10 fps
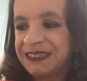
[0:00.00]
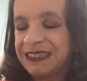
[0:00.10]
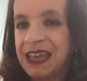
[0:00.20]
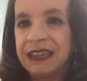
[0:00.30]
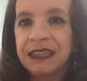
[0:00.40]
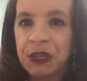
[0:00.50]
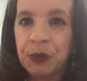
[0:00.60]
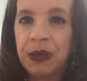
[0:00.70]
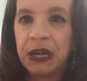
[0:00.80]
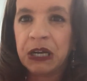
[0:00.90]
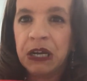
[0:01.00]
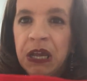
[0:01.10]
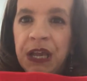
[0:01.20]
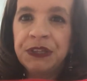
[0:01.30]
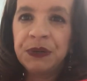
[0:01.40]
slides a little better.
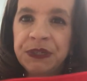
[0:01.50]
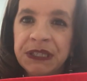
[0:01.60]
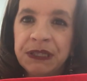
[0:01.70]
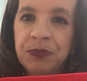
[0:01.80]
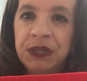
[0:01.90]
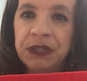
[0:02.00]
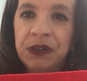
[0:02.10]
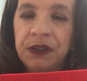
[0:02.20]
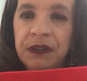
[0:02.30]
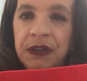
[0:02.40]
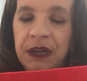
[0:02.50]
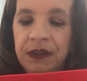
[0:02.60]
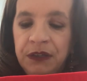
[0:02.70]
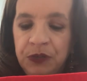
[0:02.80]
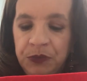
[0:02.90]
So it just depends on
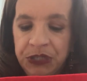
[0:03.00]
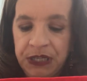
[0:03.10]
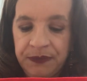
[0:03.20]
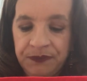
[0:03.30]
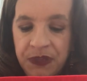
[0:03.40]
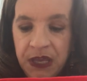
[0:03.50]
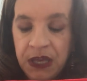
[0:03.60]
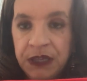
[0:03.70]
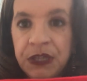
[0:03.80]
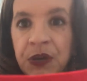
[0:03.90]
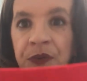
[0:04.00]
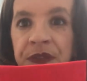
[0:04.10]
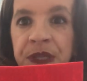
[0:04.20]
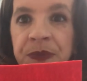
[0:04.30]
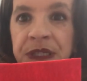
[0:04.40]
your machine. So
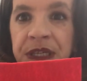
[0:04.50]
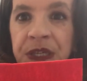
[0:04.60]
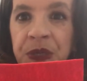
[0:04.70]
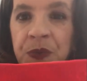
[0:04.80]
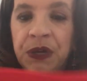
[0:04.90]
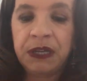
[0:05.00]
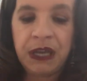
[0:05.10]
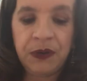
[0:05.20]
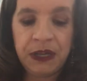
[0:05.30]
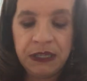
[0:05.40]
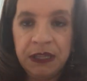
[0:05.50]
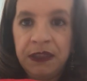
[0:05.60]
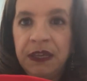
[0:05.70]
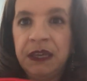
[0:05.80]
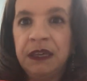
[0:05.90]
this particular one, how I did
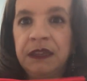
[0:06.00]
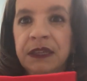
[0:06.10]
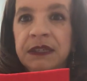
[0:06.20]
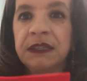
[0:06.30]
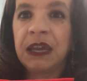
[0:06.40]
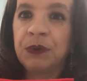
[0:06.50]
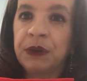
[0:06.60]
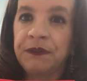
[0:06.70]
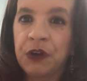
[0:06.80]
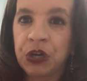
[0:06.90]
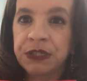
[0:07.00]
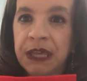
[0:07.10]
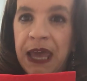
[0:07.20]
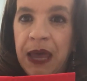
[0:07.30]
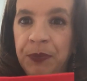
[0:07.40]
this is a reverse
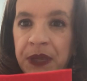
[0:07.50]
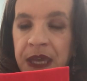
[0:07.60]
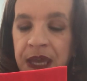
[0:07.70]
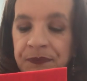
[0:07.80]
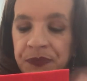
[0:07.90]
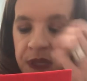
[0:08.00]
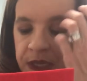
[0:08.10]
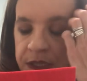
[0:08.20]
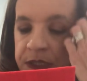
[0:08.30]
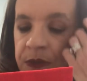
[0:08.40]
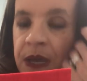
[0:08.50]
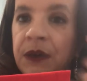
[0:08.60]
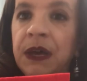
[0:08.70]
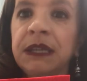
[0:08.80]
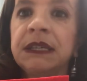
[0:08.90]
applique. So how
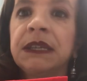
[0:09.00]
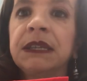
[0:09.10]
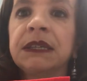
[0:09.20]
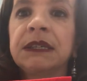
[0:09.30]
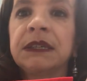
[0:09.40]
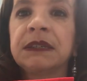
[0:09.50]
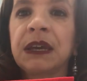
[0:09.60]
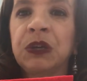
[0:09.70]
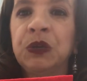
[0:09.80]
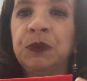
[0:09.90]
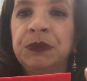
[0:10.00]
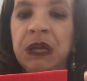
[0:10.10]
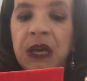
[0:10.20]
I did this is I hooped